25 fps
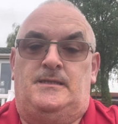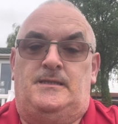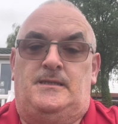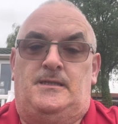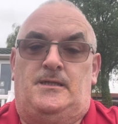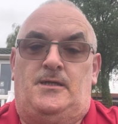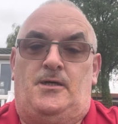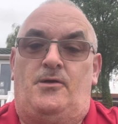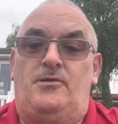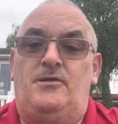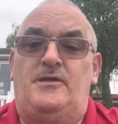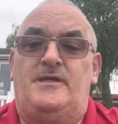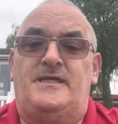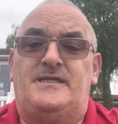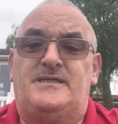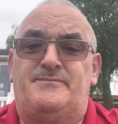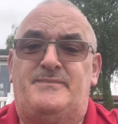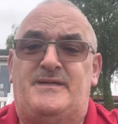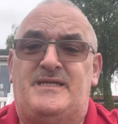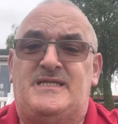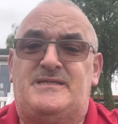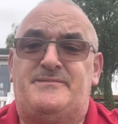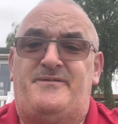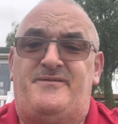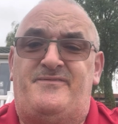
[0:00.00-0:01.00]
Holidays are
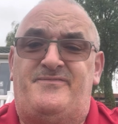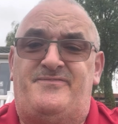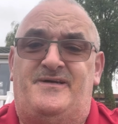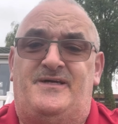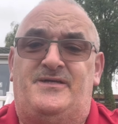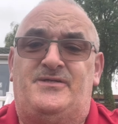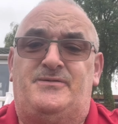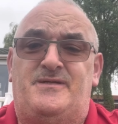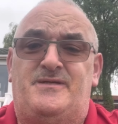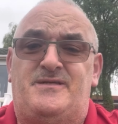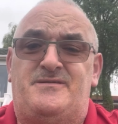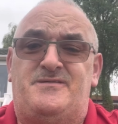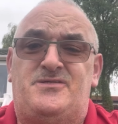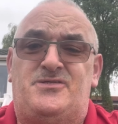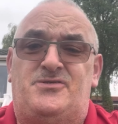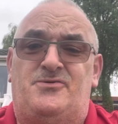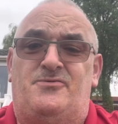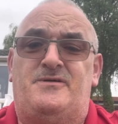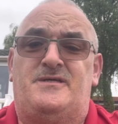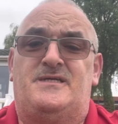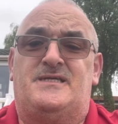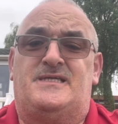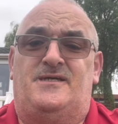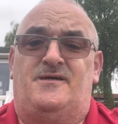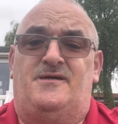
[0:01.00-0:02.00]
meant to be fun. You're meant to enjoy
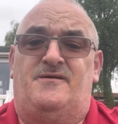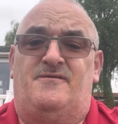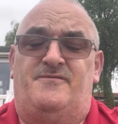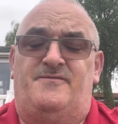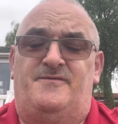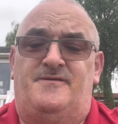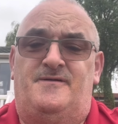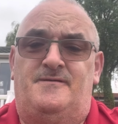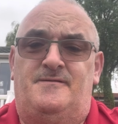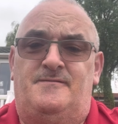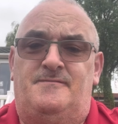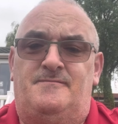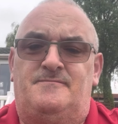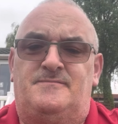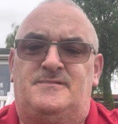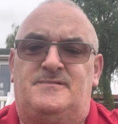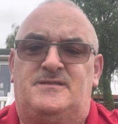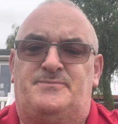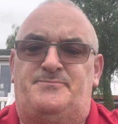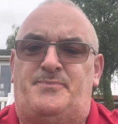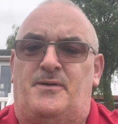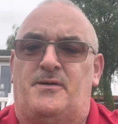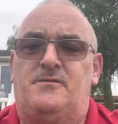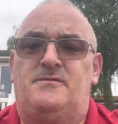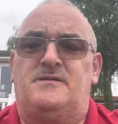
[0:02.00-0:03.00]
yourself.
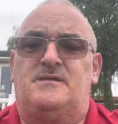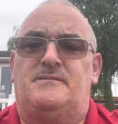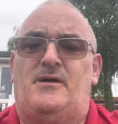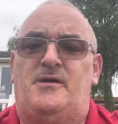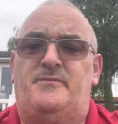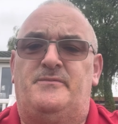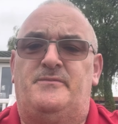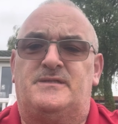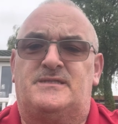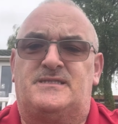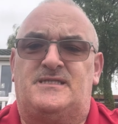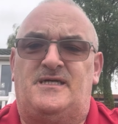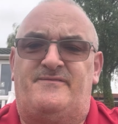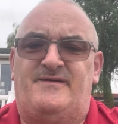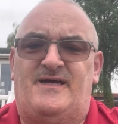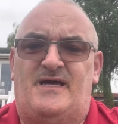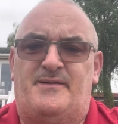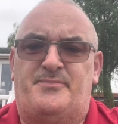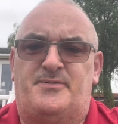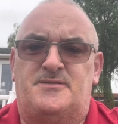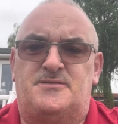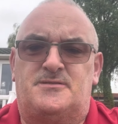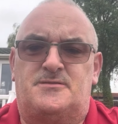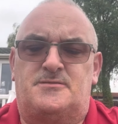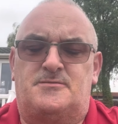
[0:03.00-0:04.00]
Spur of the moment stuff
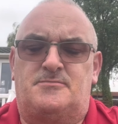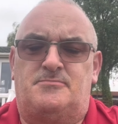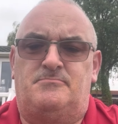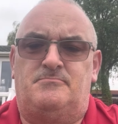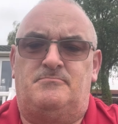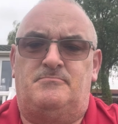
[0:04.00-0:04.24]
happens.